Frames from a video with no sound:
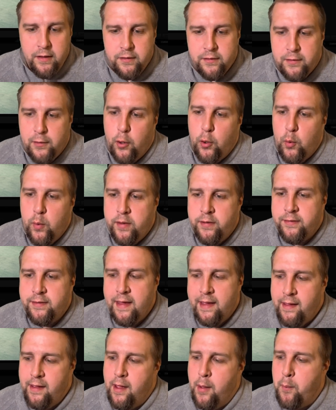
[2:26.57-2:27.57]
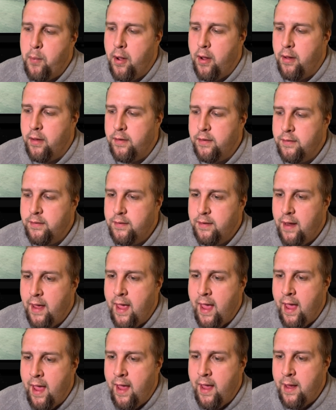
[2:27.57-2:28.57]
So we set upon
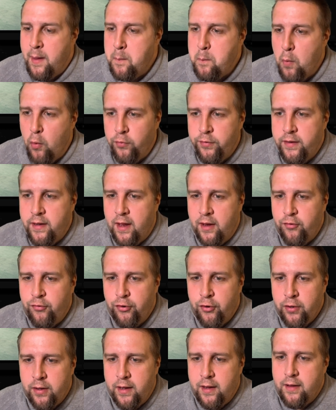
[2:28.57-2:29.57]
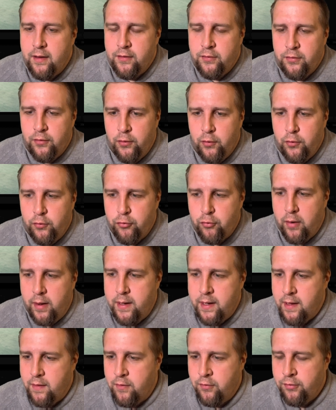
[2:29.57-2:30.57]
a multi-night journey to try
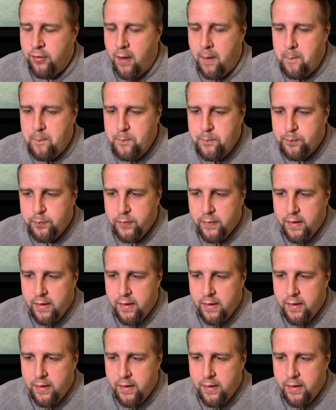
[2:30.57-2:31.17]
and get the shot.